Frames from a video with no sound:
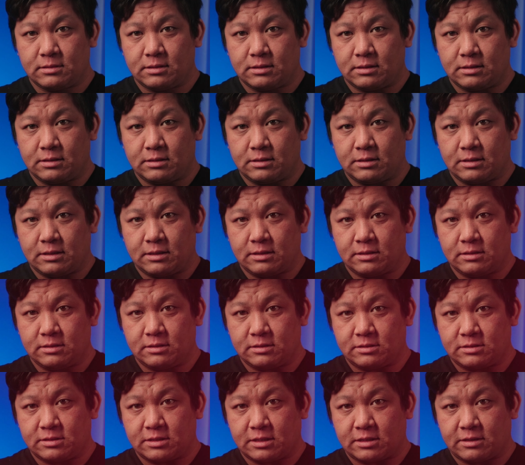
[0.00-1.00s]
And then
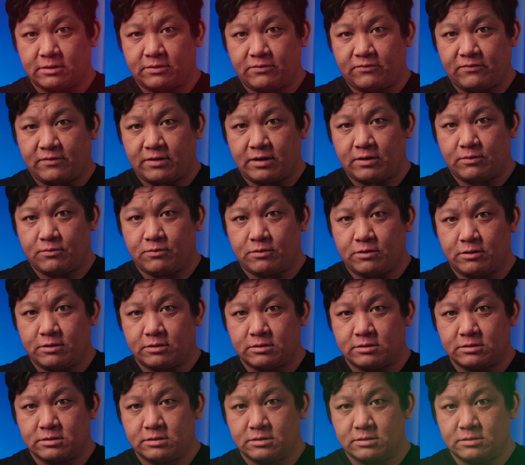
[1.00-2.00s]
the second
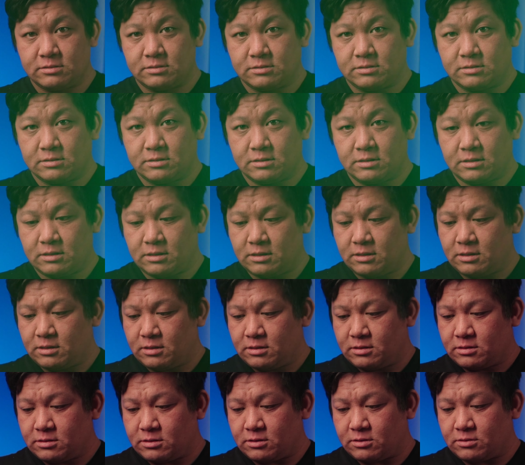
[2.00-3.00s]
fireworks.
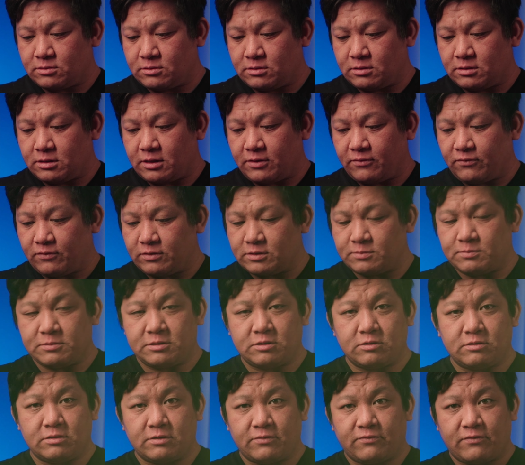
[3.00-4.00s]
So the difference
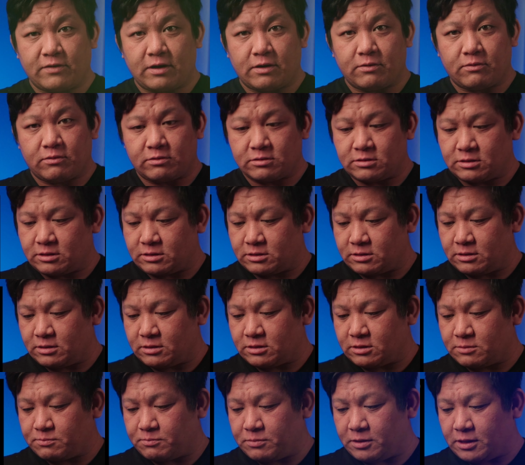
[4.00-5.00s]
between the fireworks is
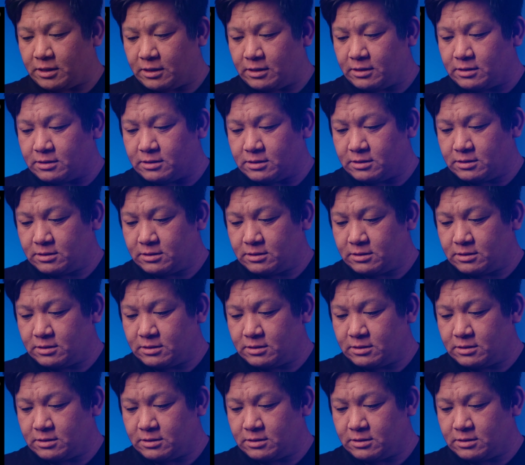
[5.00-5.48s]
the speed.